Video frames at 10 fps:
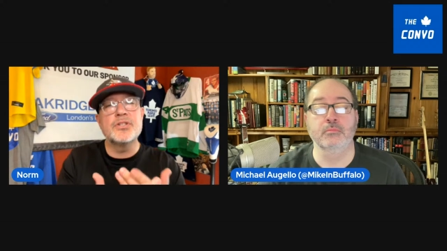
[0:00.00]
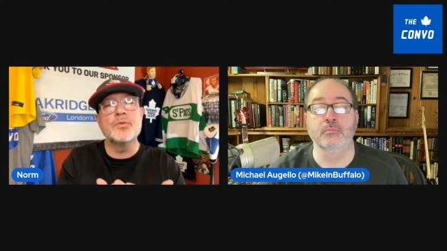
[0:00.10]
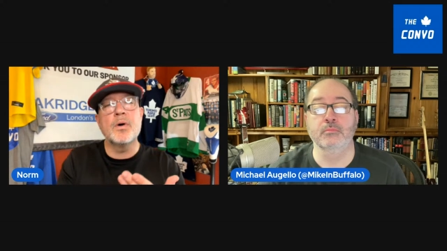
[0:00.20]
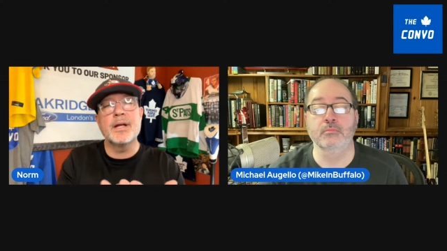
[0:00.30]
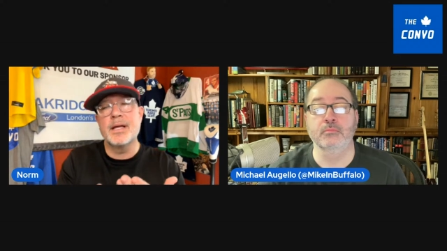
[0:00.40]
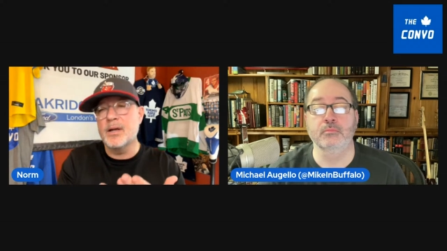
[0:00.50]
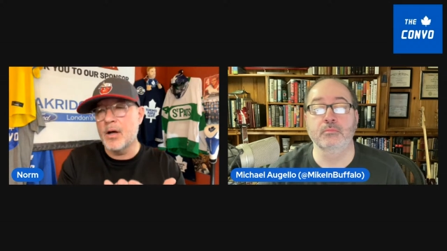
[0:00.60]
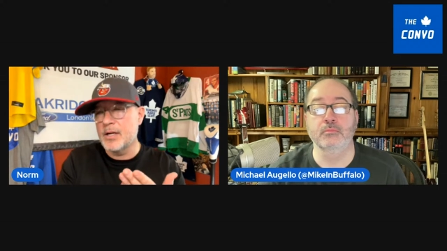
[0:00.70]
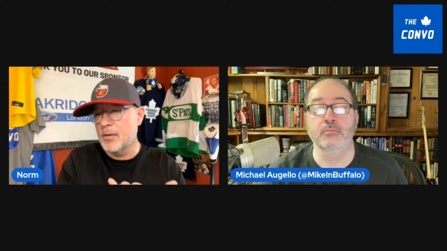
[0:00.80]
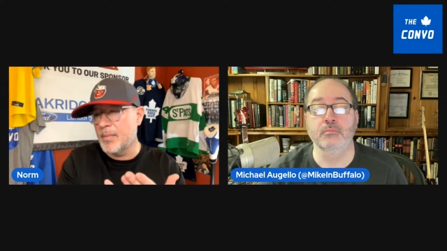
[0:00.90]
Speaker 1: you want to hit
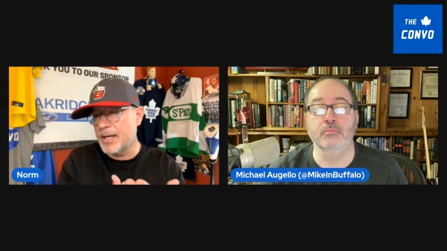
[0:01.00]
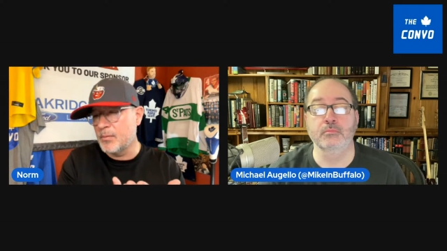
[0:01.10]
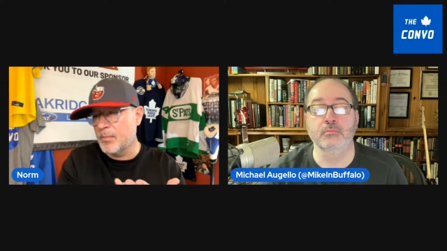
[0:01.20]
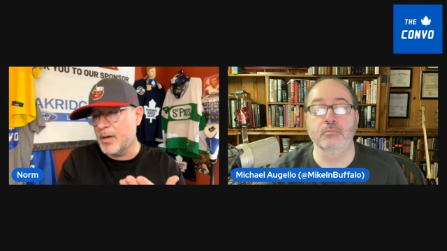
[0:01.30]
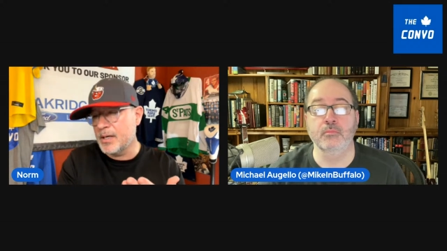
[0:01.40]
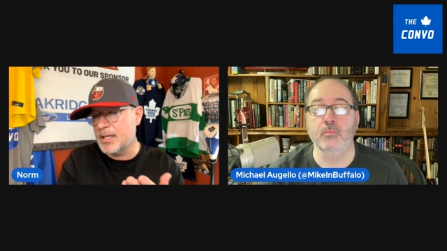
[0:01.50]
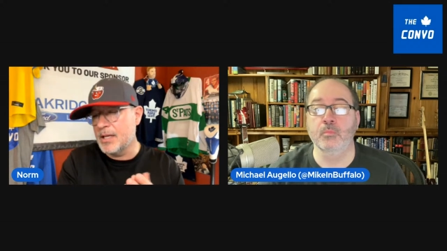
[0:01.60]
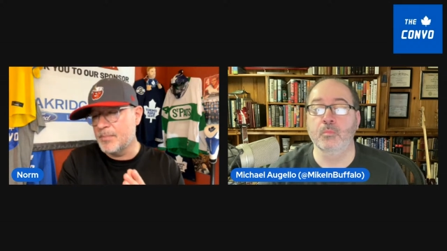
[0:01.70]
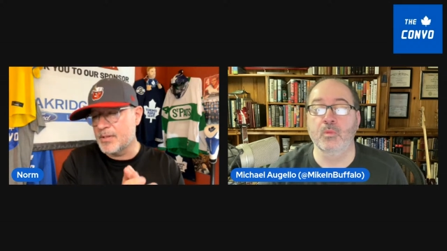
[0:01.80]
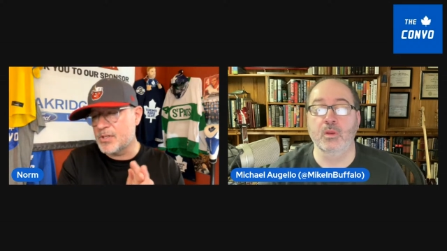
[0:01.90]
on here, Mike? We wanted to
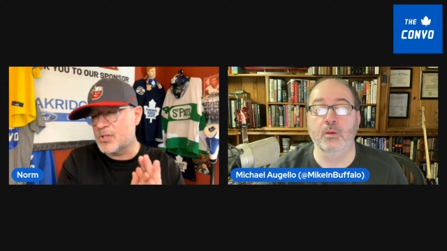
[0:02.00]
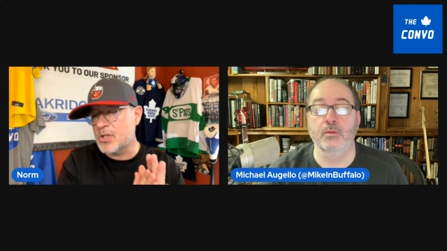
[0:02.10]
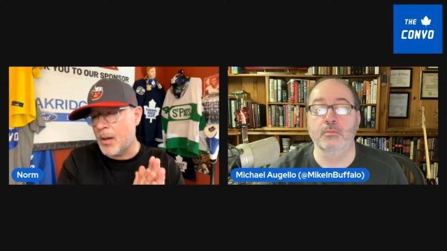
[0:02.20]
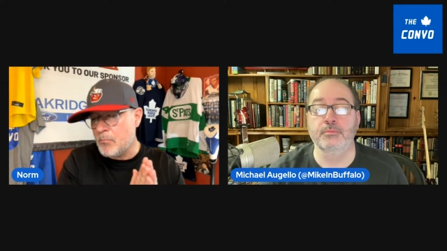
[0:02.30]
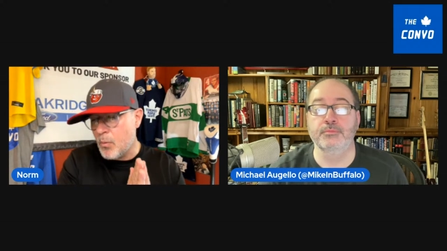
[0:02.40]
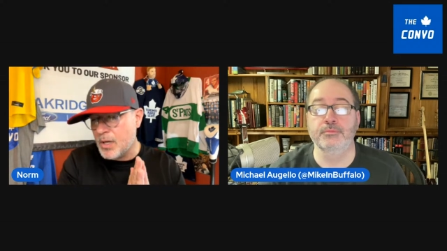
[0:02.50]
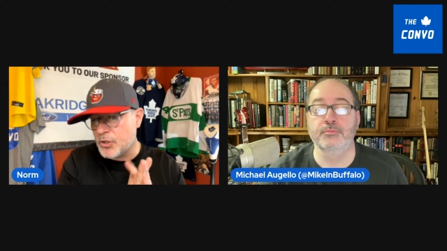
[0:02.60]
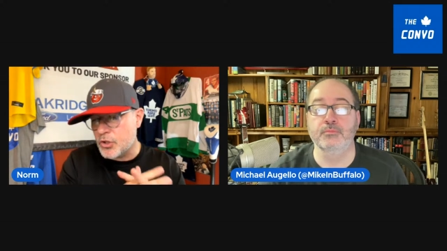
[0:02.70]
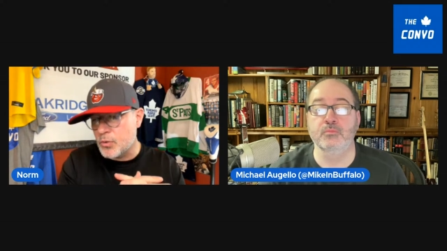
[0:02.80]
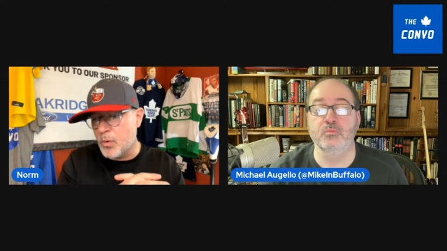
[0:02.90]
keep it somewhat
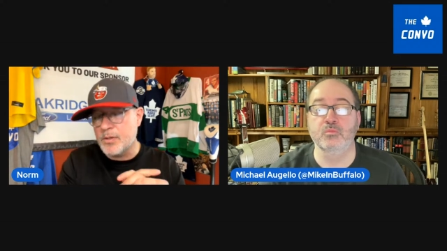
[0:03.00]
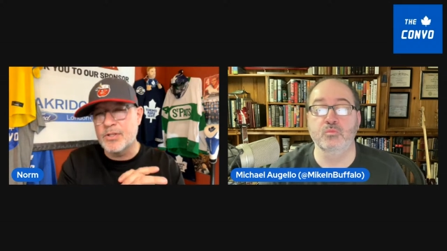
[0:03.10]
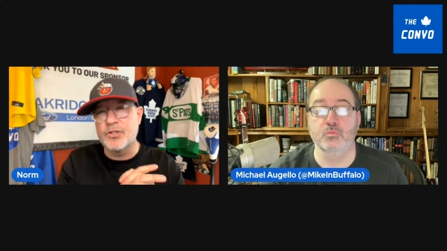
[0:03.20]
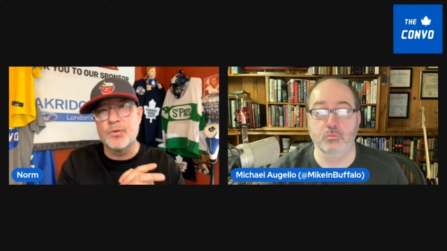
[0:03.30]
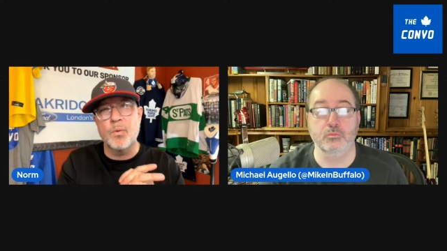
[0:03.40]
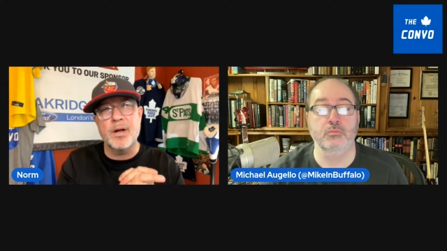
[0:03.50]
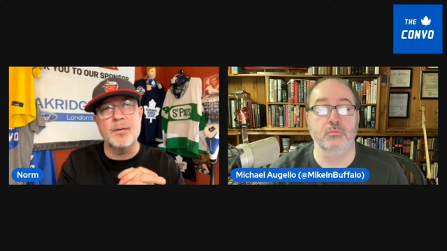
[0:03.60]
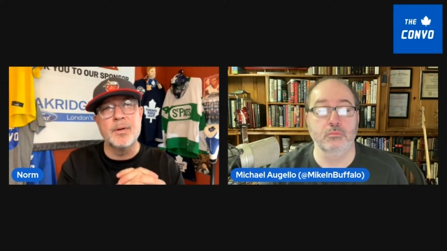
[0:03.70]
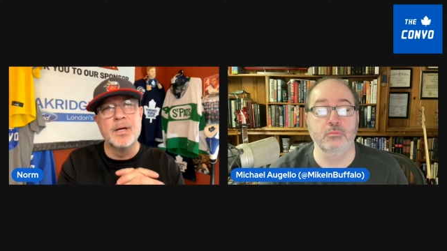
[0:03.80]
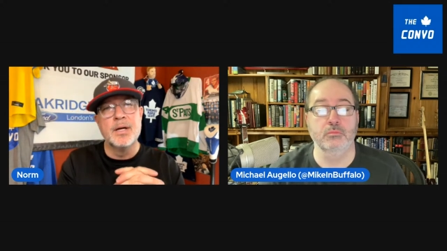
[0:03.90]
short. Did you want
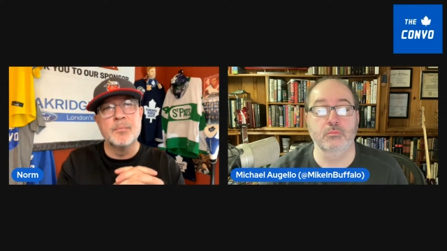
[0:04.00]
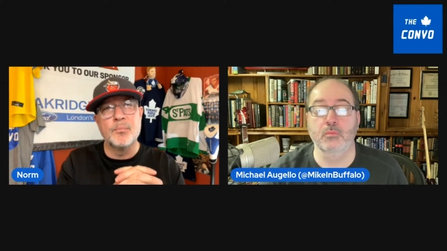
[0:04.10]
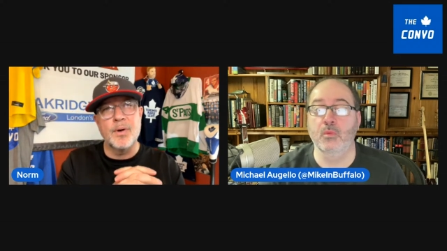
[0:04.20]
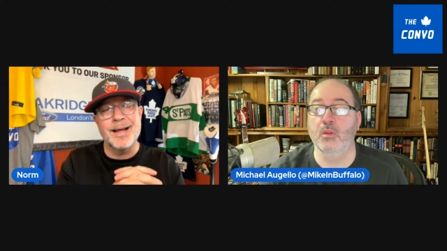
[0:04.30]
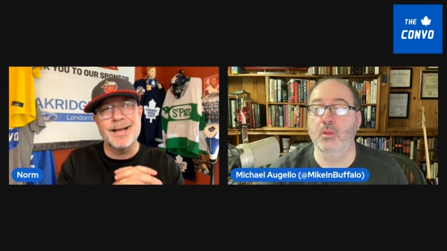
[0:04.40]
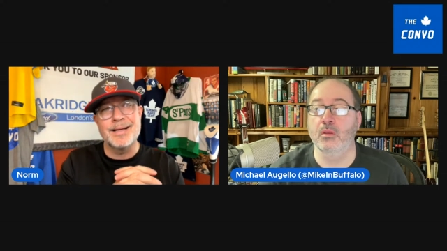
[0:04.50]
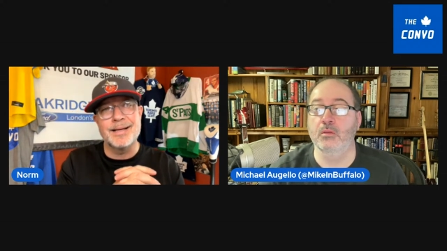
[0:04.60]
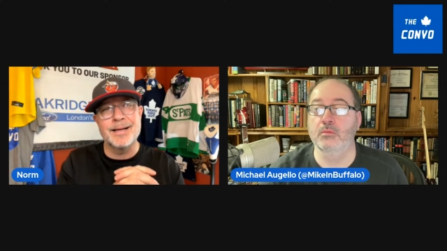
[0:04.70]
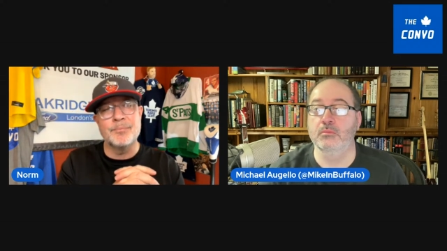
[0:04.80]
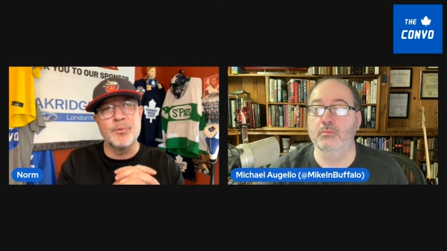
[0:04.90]
to break
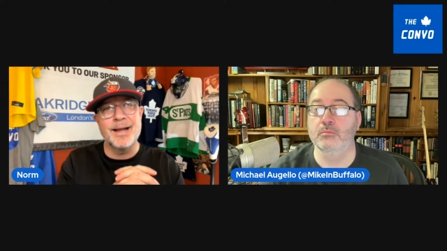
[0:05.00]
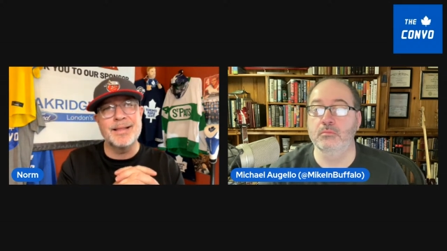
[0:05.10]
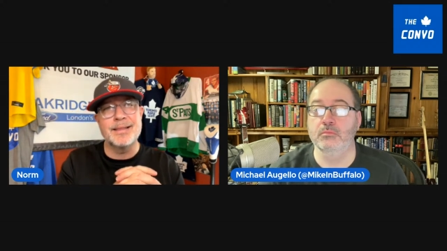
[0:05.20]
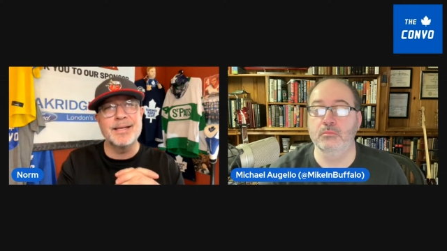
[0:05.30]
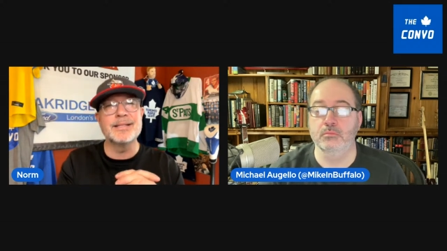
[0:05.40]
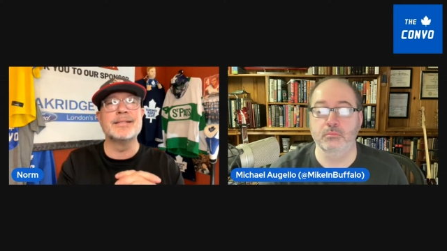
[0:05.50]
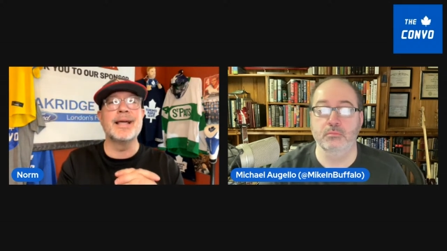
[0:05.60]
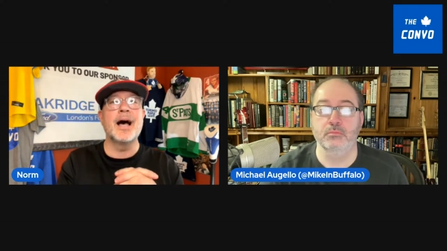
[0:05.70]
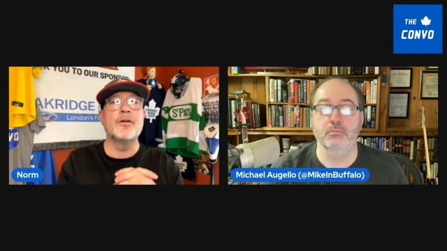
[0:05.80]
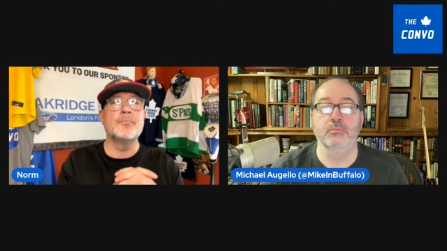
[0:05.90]
uh, break things
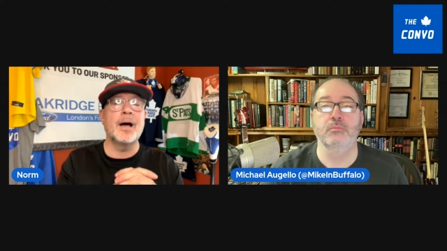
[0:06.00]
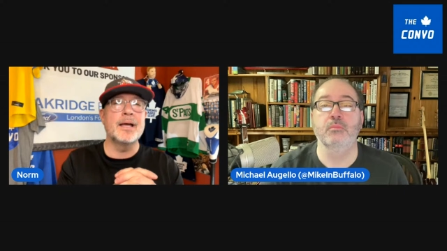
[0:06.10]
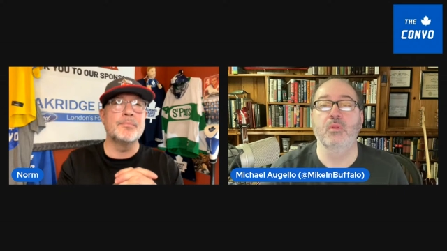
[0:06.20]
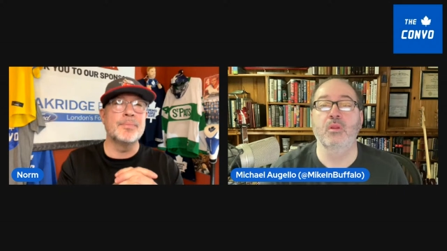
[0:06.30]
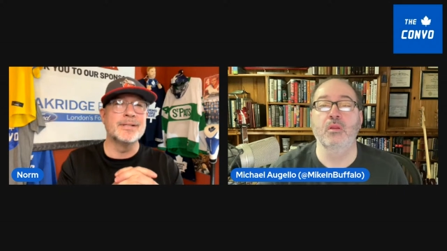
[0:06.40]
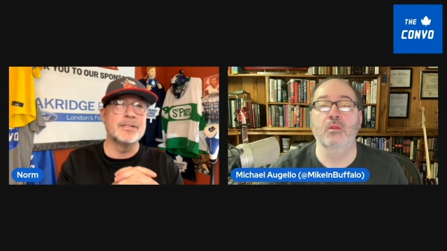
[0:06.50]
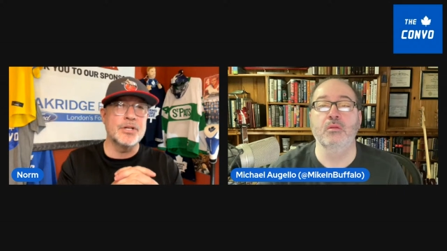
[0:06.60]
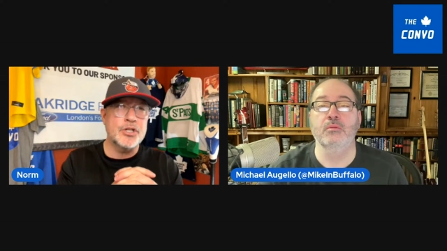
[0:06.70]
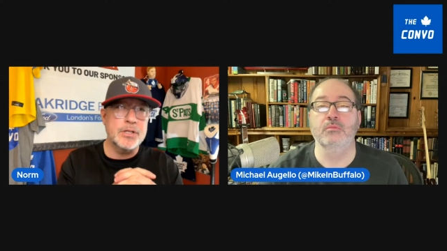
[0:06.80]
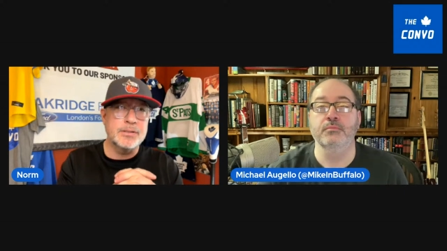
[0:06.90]
down by
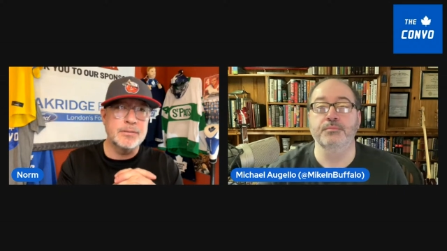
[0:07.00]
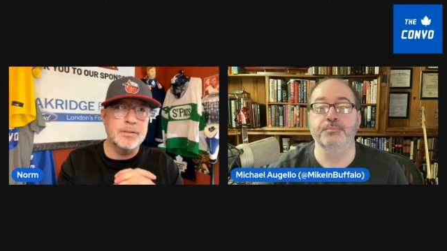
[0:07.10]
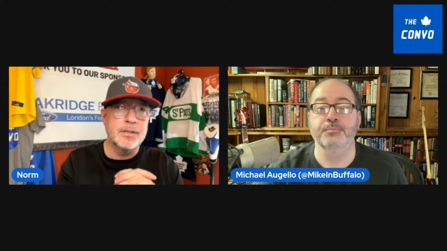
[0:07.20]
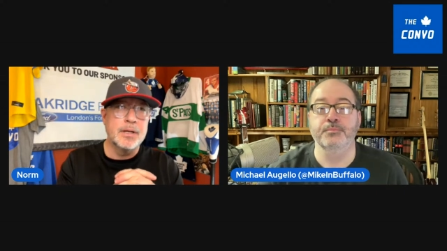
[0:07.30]
position